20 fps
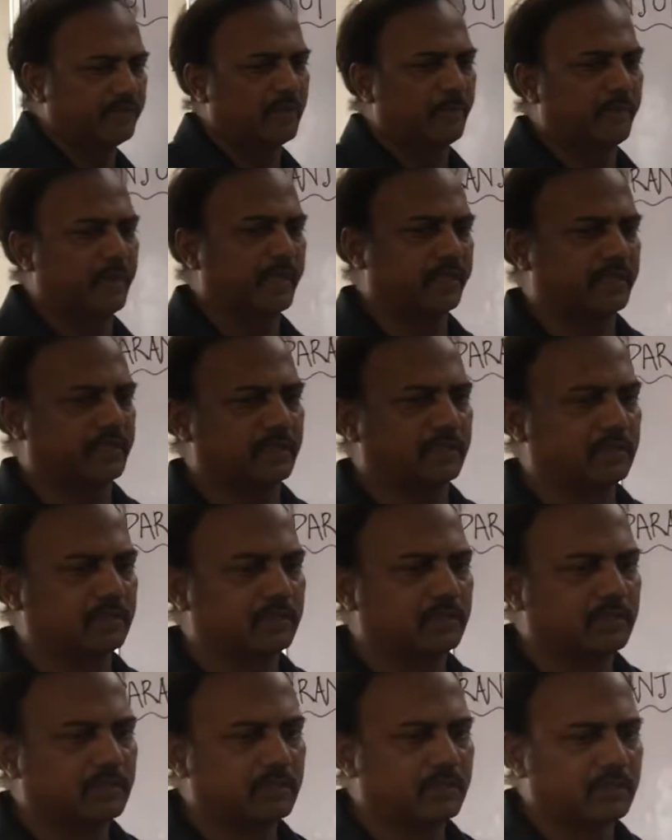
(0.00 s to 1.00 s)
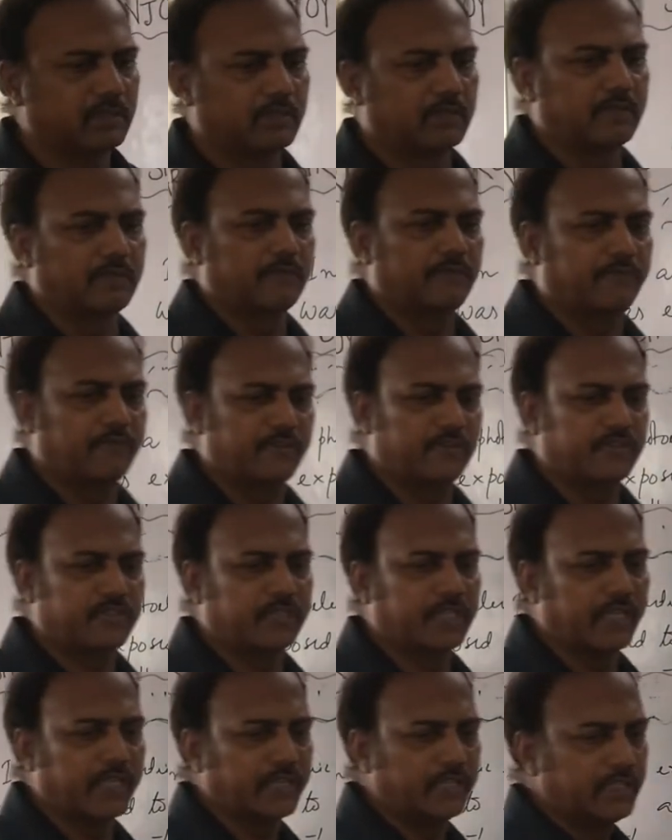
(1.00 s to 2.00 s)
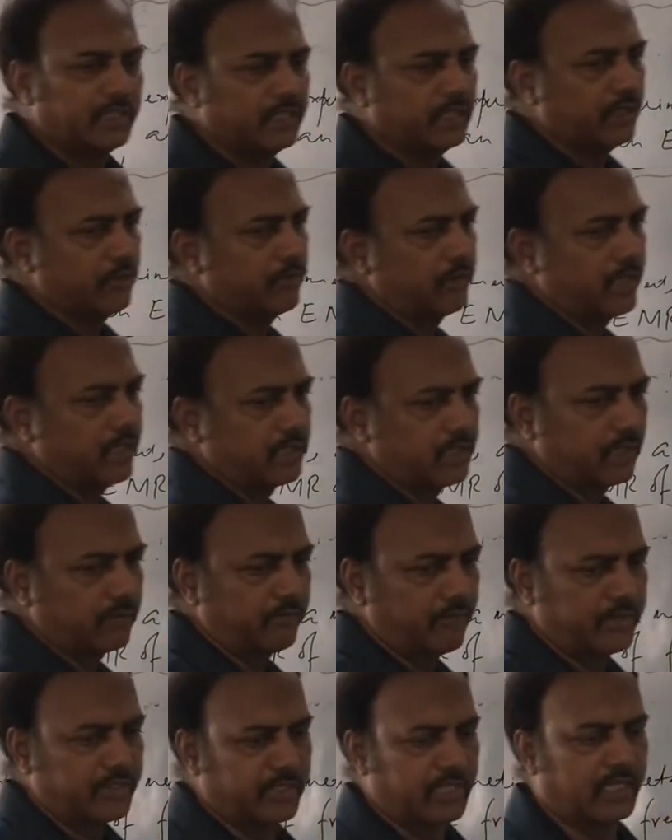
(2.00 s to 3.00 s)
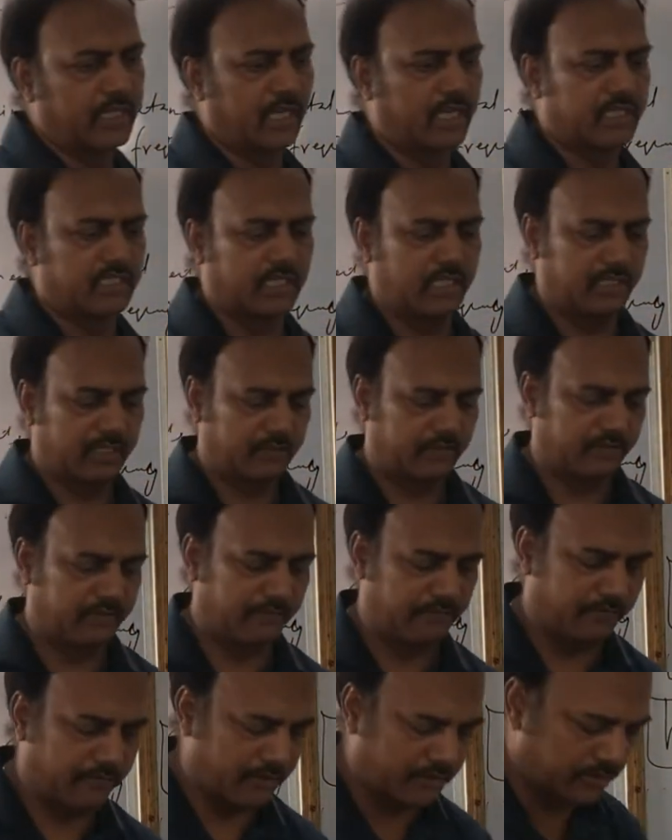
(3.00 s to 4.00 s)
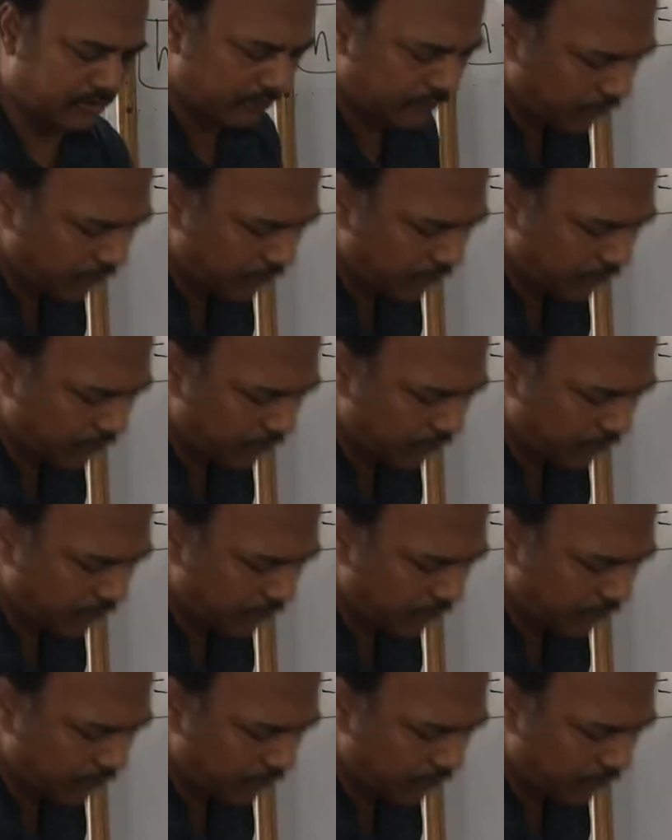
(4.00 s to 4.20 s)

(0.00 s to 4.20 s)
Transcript: metal. First thing, you read the question nicely. First of